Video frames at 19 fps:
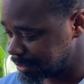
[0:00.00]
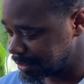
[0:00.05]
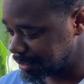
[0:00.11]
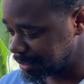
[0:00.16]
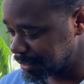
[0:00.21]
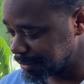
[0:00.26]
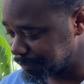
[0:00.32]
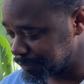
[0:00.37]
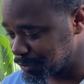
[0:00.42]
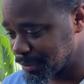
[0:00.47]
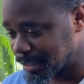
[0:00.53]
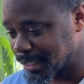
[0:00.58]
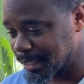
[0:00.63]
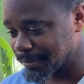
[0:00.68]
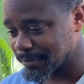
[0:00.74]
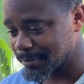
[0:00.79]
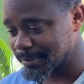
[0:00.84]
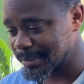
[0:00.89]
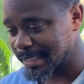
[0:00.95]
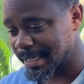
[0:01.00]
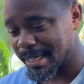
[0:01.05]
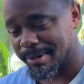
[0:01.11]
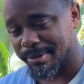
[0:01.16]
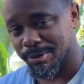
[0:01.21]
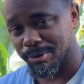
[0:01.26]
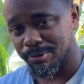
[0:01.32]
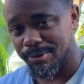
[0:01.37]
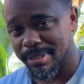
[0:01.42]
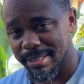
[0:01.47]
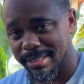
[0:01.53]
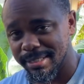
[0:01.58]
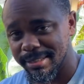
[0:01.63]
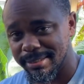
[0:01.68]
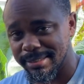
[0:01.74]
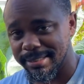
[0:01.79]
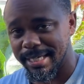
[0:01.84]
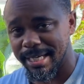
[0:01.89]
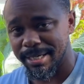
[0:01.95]
if you give them time to really
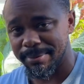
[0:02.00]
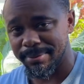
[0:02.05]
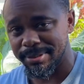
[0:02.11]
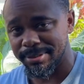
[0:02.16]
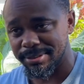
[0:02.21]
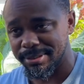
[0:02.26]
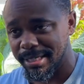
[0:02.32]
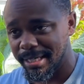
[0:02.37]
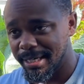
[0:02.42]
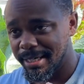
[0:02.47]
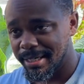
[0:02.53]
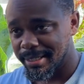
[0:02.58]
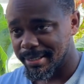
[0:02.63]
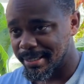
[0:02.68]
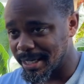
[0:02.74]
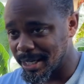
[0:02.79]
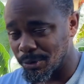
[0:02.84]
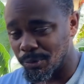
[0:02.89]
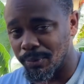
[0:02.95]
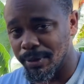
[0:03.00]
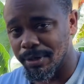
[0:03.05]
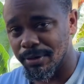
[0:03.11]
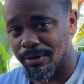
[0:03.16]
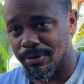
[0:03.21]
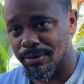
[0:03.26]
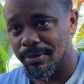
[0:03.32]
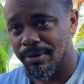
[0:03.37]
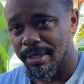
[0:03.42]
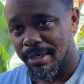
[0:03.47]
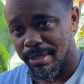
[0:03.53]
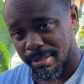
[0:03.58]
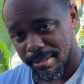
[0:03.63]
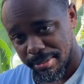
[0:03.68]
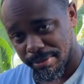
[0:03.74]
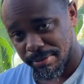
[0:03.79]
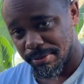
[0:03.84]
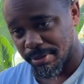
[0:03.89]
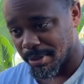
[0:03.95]
establish, they will,
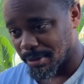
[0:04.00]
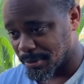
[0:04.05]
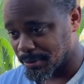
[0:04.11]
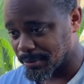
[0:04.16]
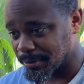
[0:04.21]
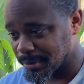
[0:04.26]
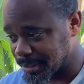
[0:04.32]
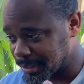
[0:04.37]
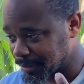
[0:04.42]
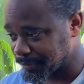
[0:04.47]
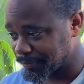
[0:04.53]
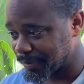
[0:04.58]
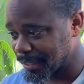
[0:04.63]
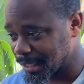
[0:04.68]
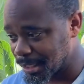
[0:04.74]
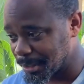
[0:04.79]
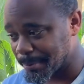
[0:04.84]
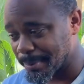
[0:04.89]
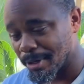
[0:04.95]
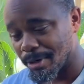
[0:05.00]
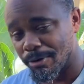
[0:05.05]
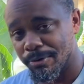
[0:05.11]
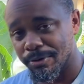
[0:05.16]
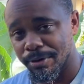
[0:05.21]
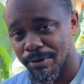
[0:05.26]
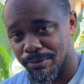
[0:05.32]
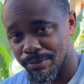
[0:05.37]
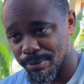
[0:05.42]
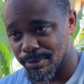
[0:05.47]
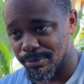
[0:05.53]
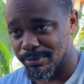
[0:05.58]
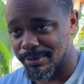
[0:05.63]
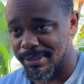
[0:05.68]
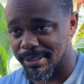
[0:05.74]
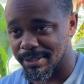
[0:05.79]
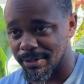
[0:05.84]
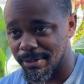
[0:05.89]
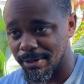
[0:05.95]
develop longer roots
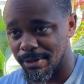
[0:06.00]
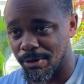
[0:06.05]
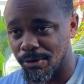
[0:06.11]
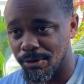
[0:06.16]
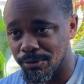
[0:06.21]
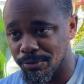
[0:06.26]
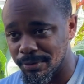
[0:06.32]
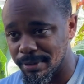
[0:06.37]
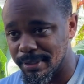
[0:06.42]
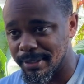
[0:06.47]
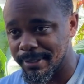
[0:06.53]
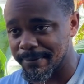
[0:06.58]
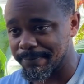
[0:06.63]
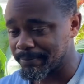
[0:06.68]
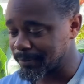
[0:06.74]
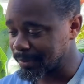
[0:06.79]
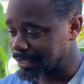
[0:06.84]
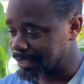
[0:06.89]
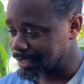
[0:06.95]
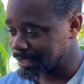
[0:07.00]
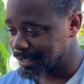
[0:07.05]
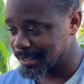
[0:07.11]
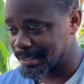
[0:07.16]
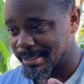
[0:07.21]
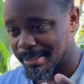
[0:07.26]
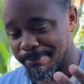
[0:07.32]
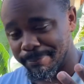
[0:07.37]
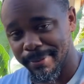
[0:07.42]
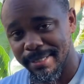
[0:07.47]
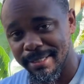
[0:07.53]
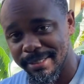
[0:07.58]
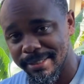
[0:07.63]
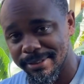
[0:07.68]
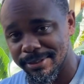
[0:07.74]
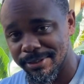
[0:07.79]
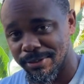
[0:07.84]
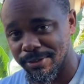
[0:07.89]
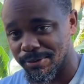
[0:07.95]
in the long run. And it
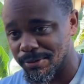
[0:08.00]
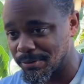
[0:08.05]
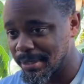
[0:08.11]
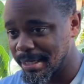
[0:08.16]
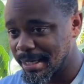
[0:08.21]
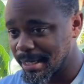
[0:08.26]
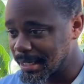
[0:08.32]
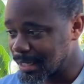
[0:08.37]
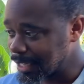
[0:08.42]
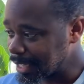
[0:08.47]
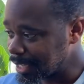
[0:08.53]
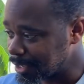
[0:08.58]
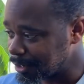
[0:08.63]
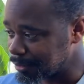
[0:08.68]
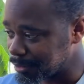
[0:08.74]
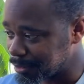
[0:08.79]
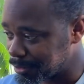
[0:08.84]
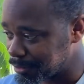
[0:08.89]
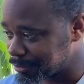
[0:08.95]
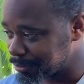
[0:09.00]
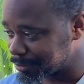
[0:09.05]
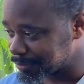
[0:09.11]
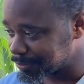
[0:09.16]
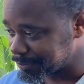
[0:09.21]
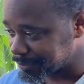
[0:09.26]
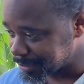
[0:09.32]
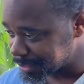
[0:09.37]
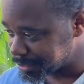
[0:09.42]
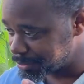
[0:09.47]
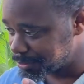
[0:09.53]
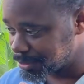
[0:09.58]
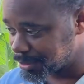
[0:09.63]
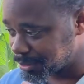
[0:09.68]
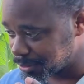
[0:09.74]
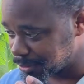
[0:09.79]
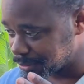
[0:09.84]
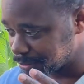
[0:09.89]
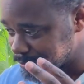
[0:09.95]
depends on how long,
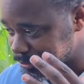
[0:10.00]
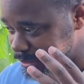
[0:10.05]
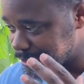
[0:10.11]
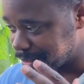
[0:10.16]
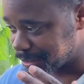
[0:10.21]
you